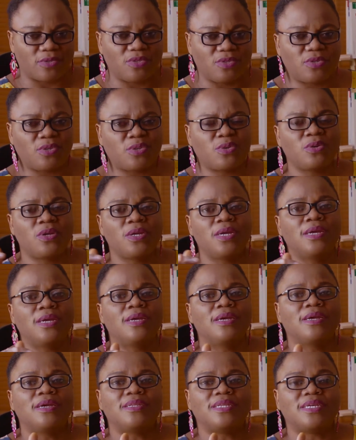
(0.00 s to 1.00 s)

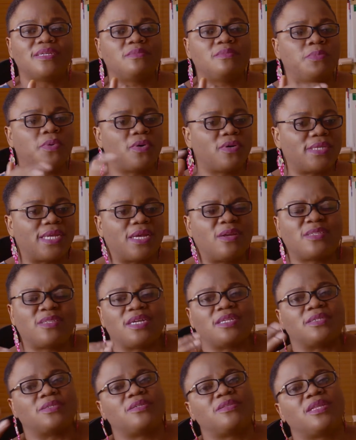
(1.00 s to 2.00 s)
there's burnout
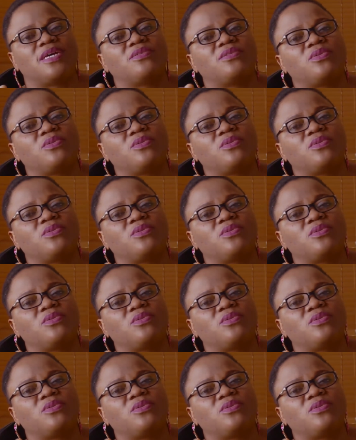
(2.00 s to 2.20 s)
and all that.